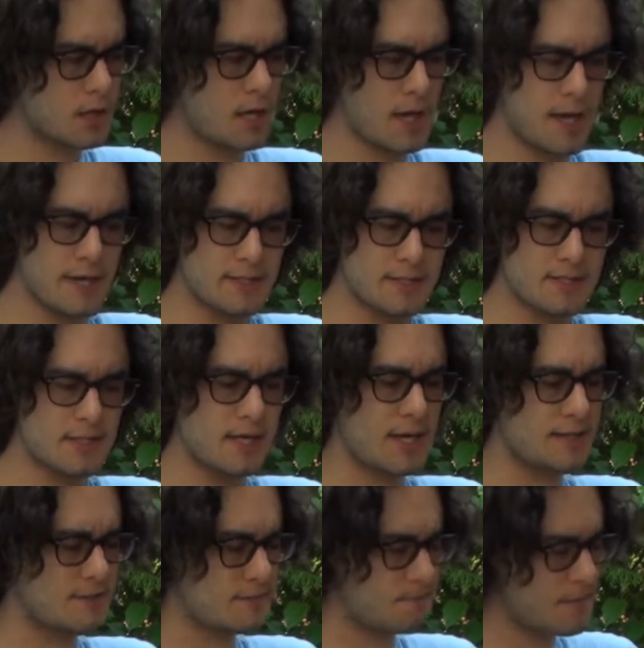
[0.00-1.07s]

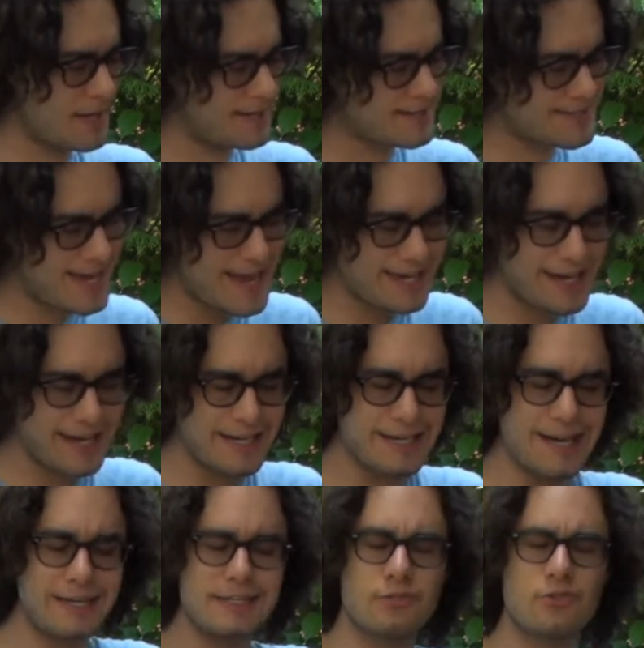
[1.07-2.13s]
It's taking a
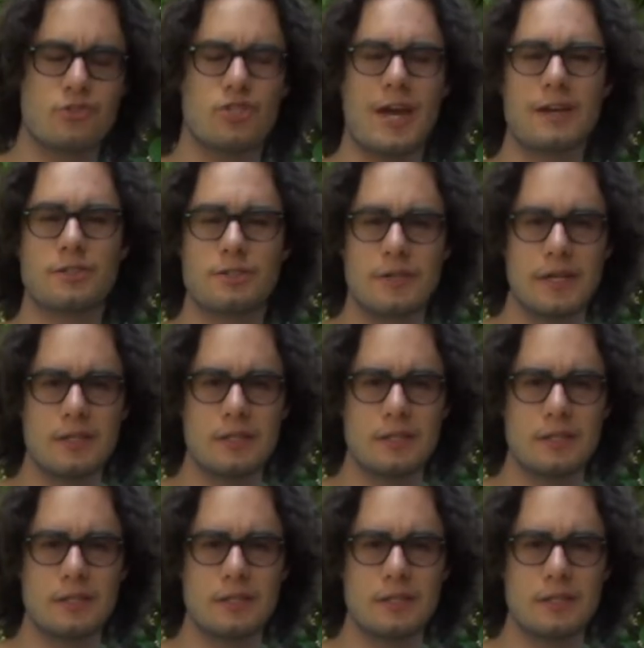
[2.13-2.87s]
nice trajectory.